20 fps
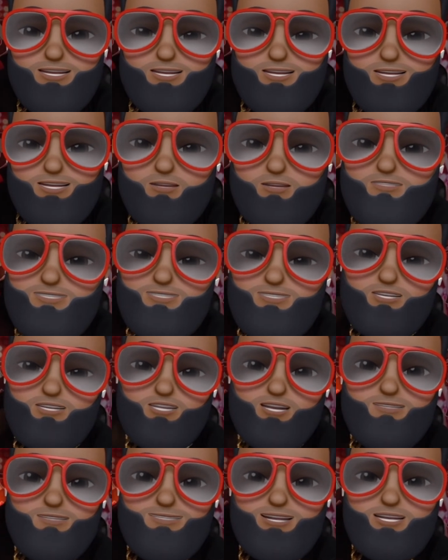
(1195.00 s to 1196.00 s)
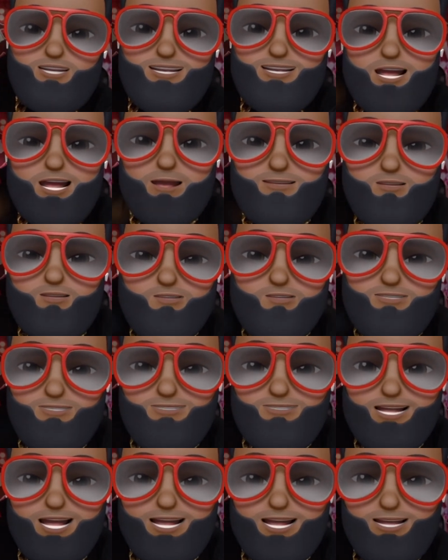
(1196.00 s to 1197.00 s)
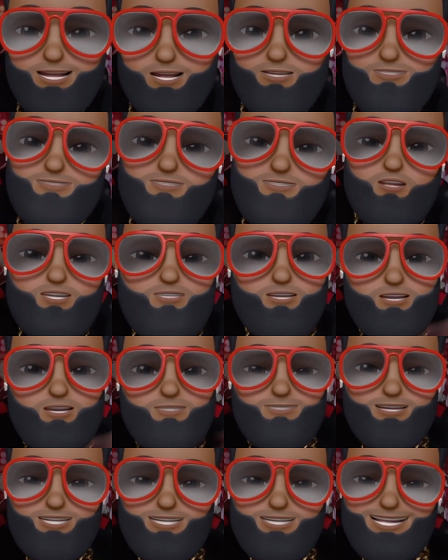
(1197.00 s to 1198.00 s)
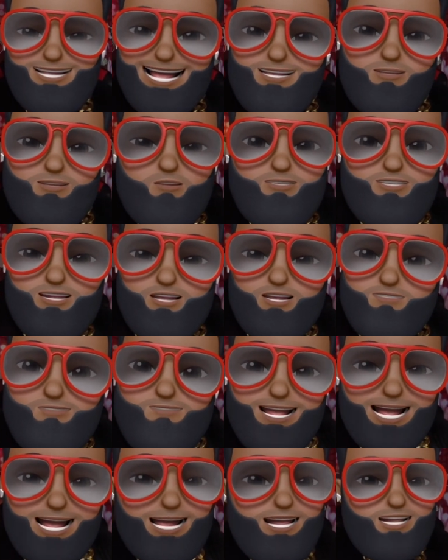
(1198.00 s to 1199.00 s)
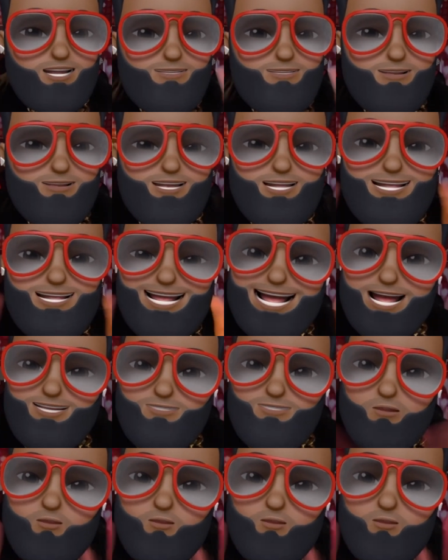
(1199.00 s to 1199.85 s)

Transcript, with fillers: Don't you know this bitch came over, right? First of all, the bitch ain't had no jollof rice. The bitch ain't had no